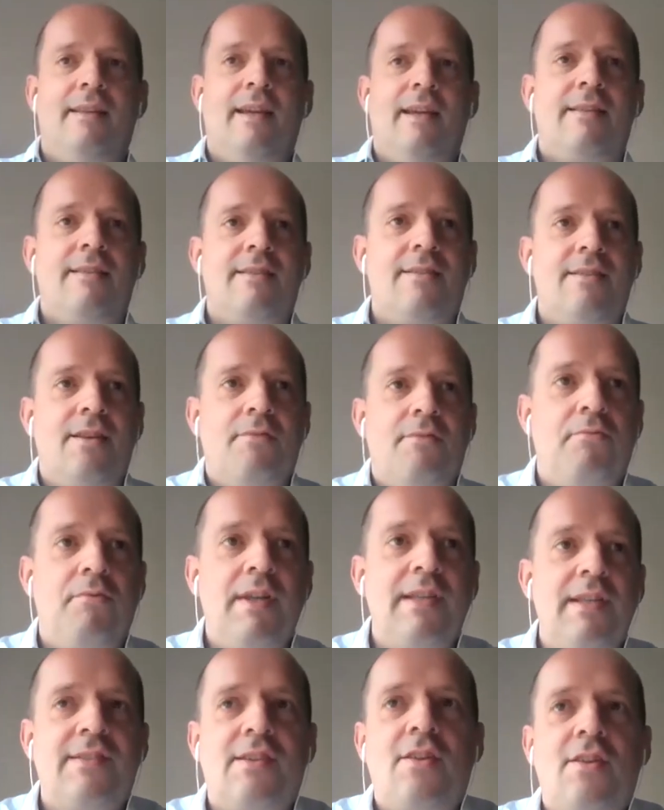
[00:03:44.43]
and that's the
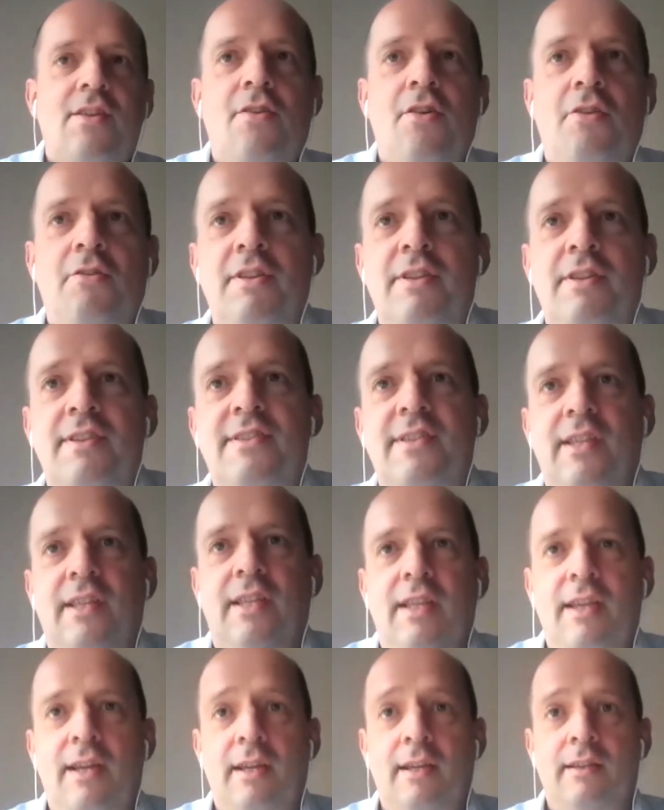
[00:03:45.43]
risk currency,
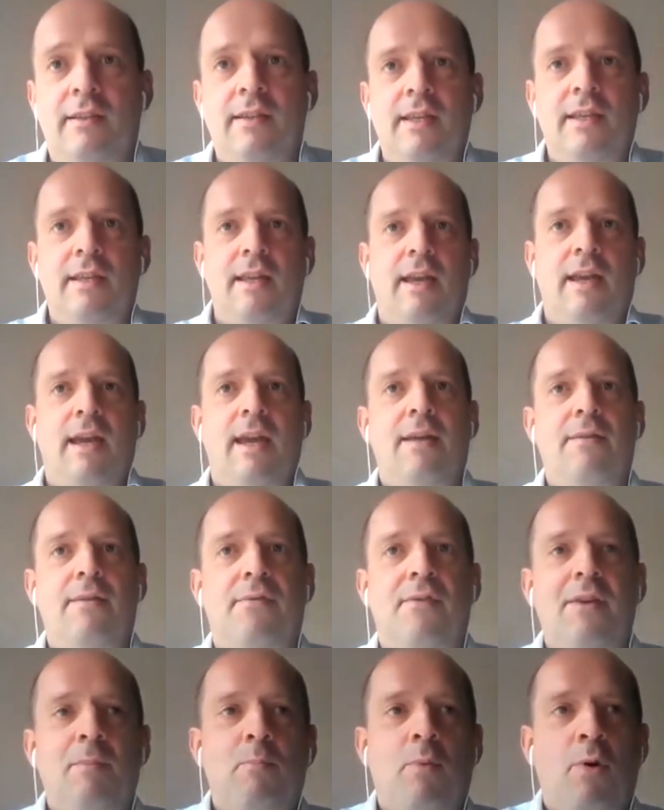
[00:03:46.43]
the idea that
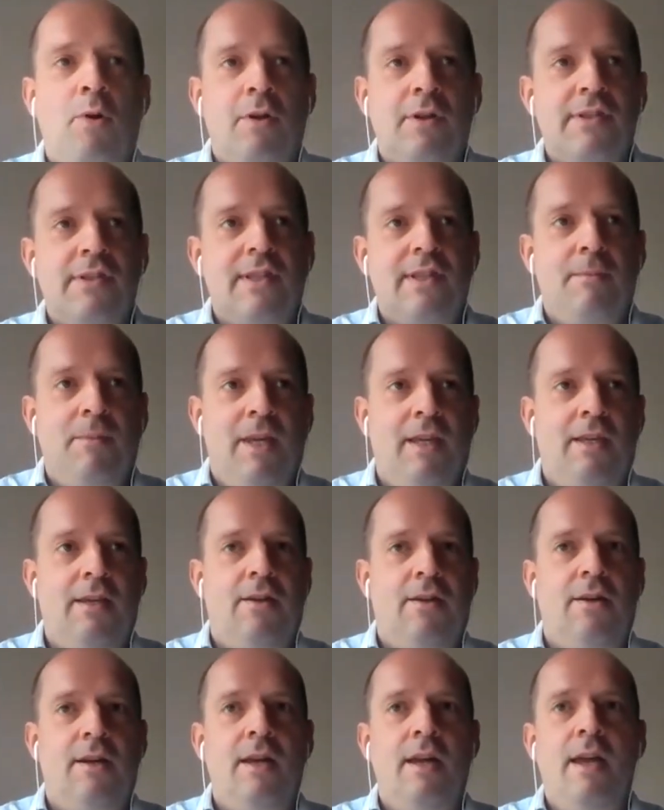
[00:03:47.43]
every
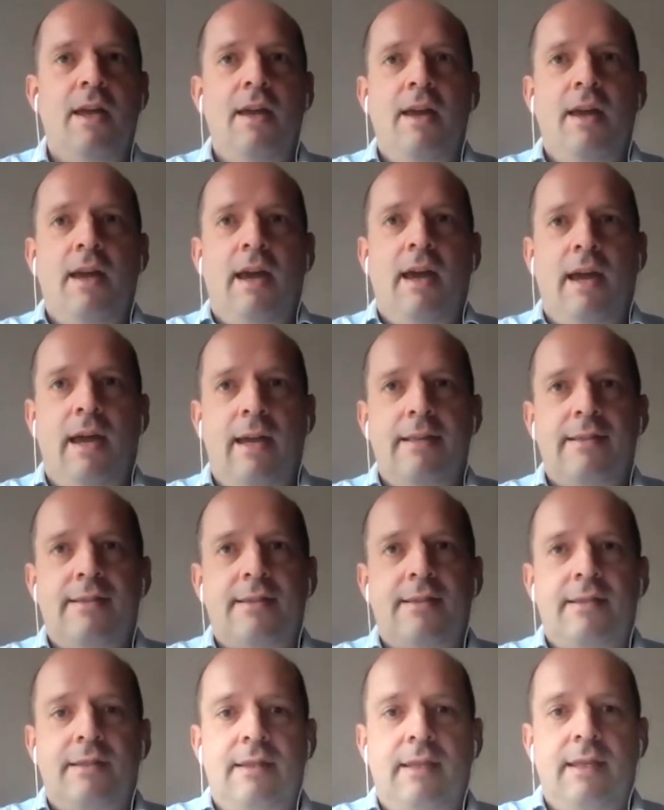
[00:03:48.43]
policymaker
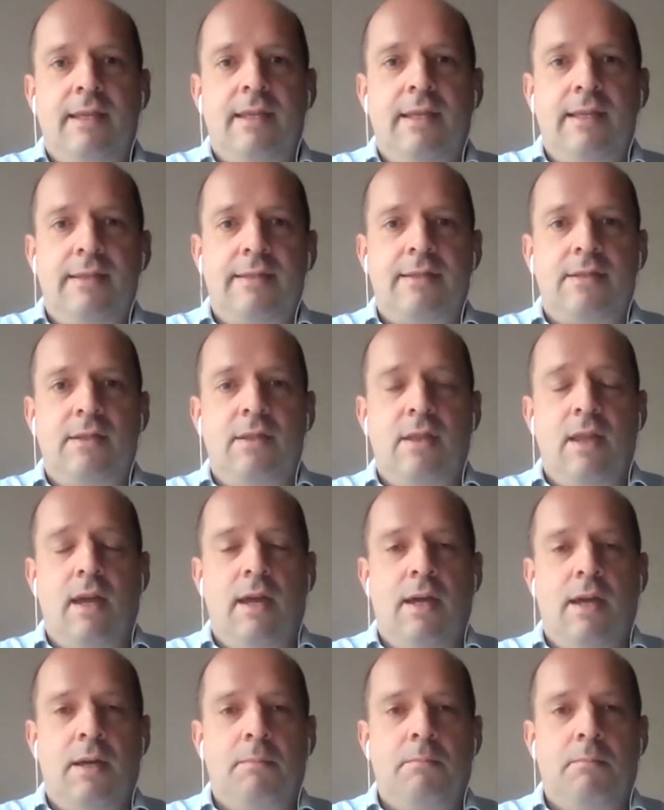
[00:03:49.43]
has these
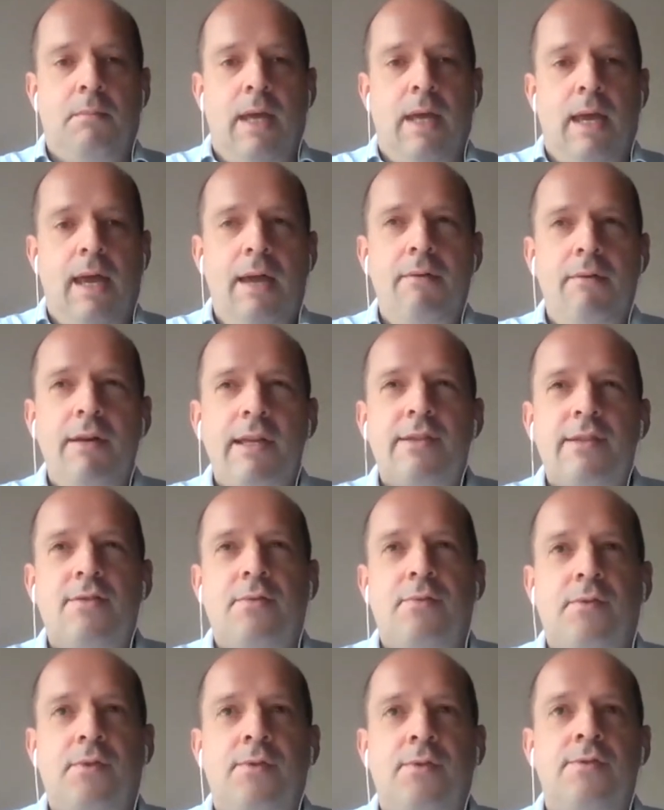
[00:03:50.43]
areas
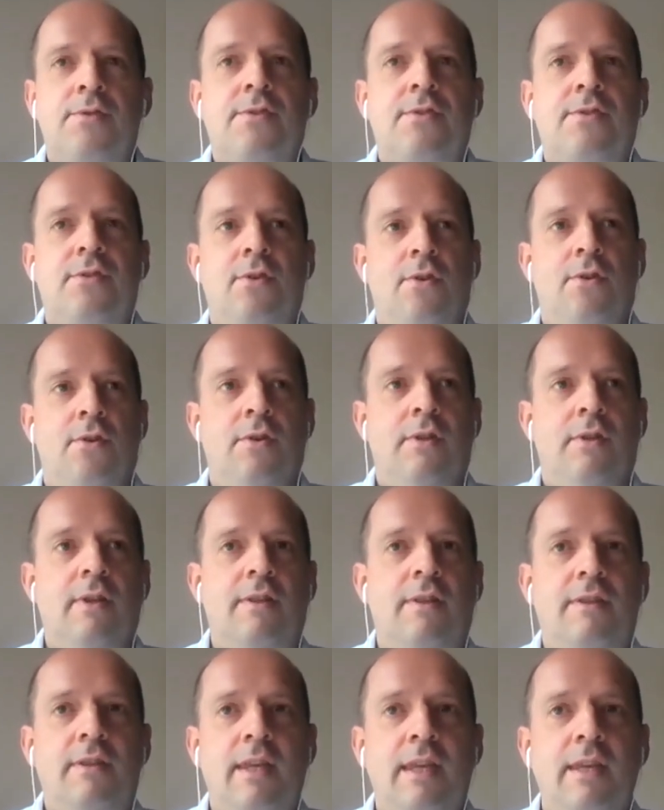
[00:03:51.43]
of concern, the
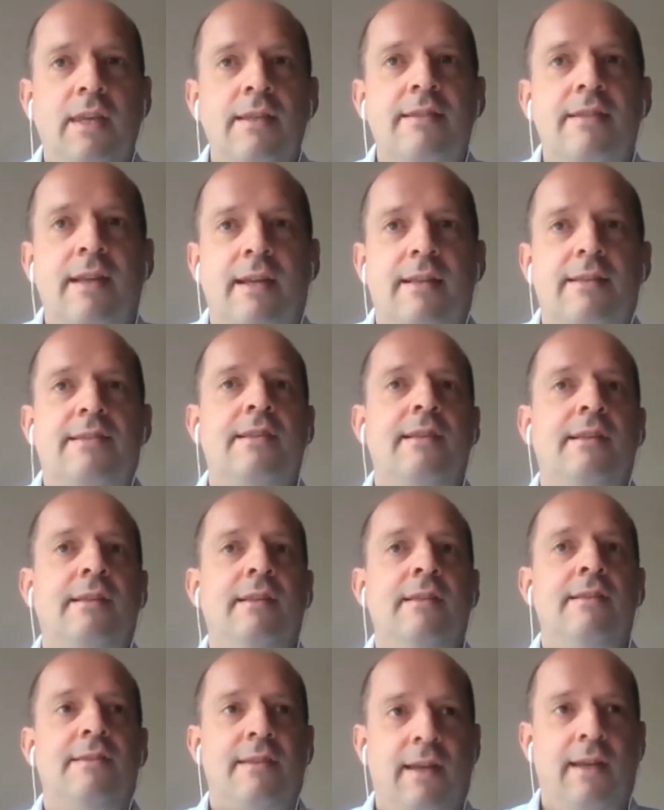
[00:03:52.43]
things that sit
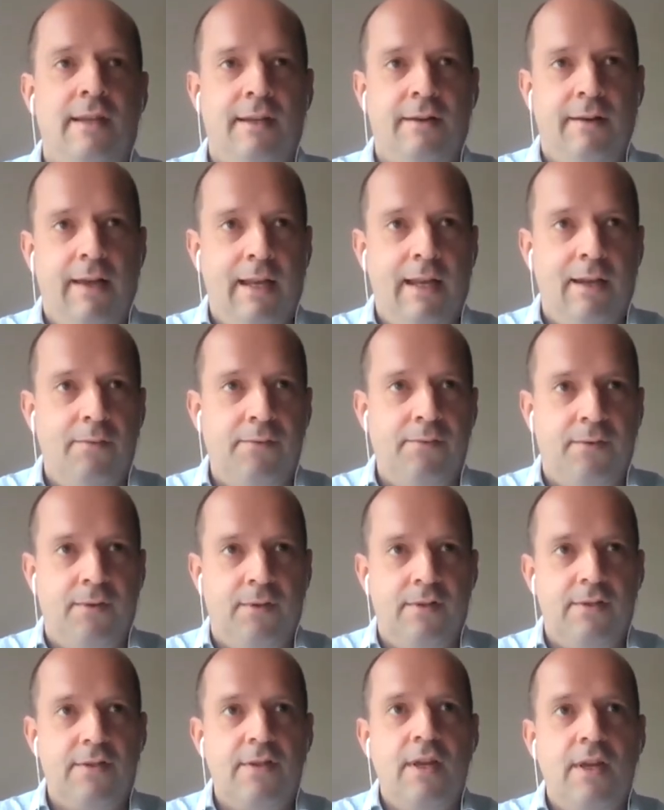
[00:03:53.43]
inside their
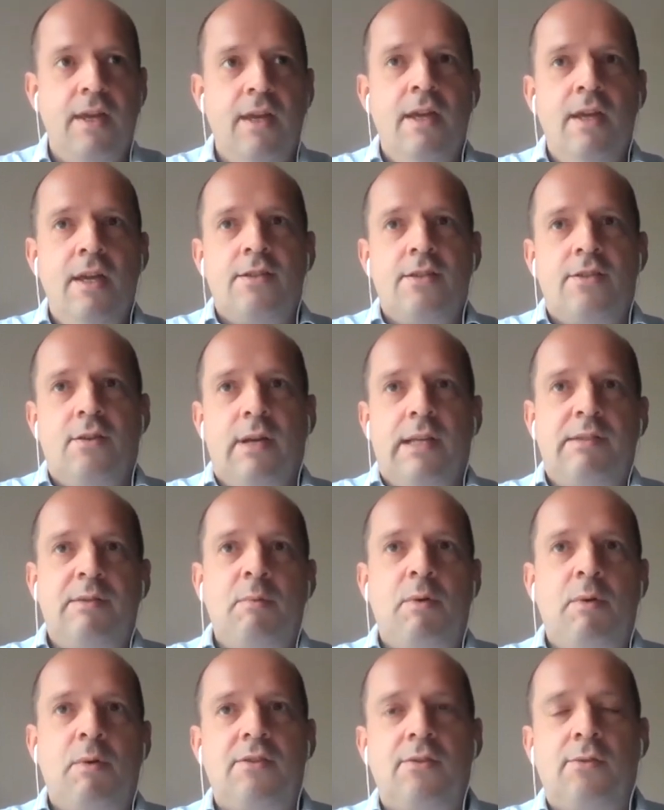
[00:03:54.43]
elephants. So as we
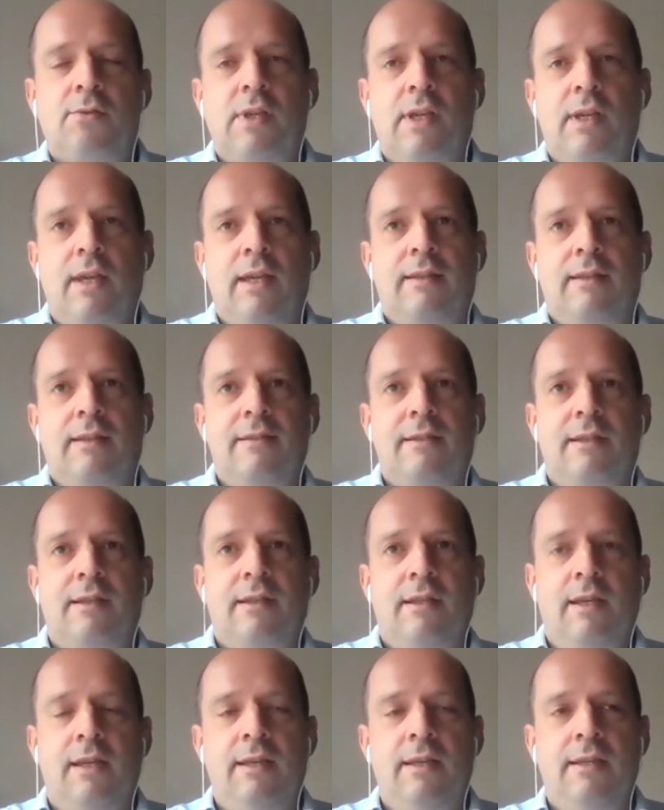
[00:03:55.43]
were talking
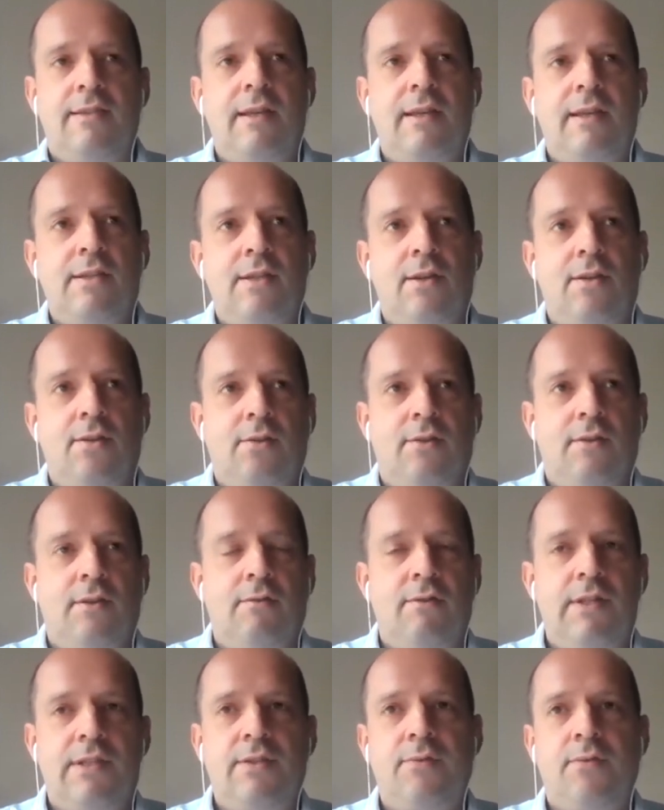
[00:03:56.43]
in the session on the
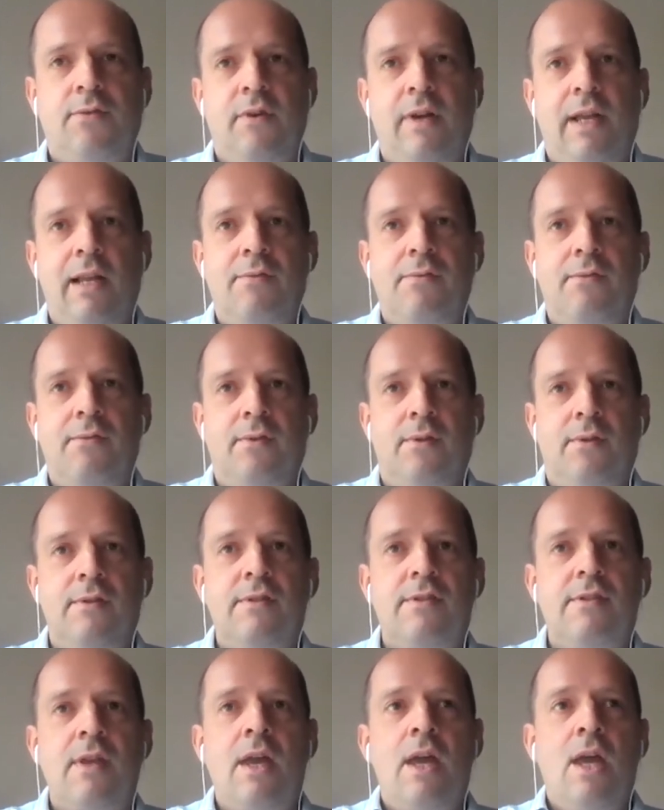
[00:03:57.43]
risk for
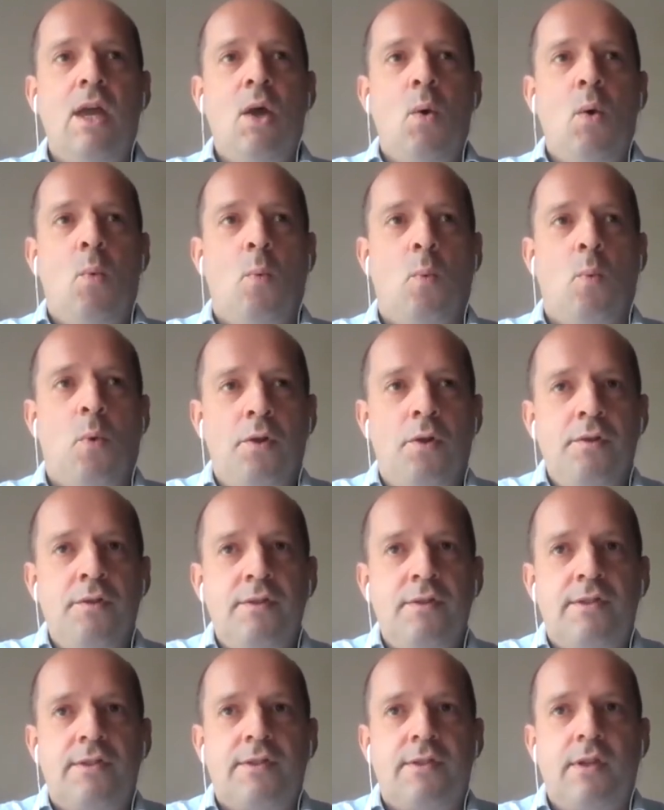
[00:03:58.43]
elephants,
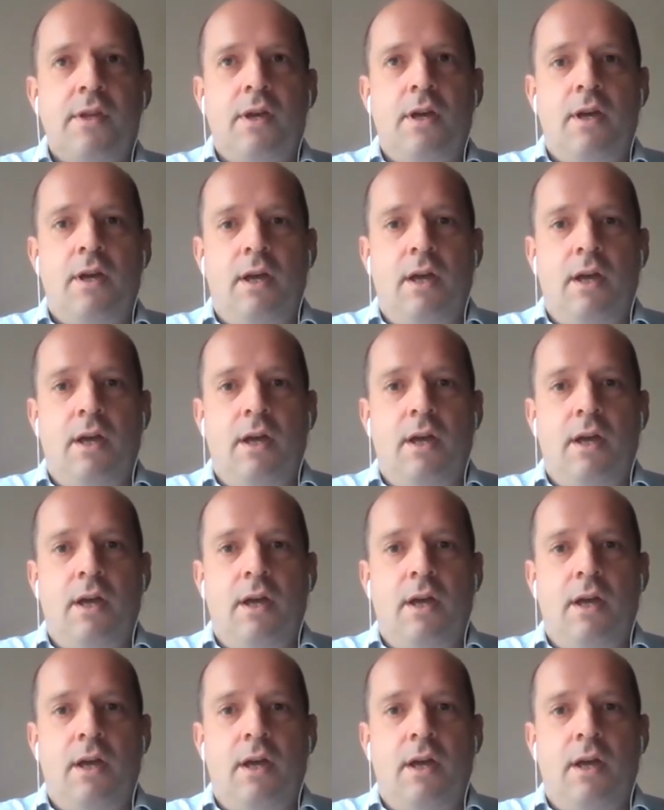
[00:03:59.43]
once